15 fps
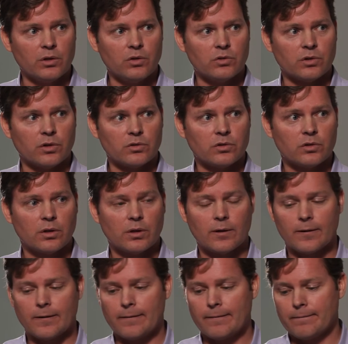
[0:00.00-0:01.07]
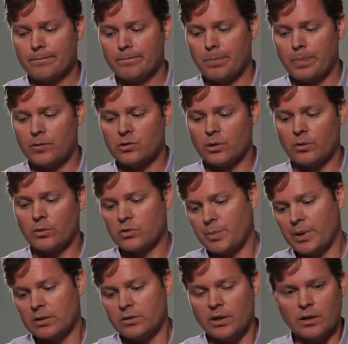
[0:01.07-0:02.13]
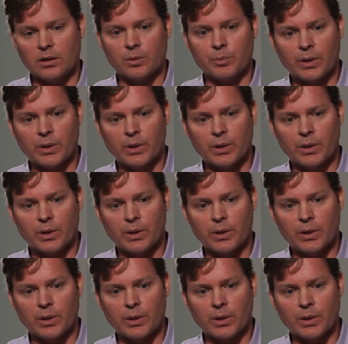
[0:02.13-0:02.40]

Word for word: users. So it was a big deal.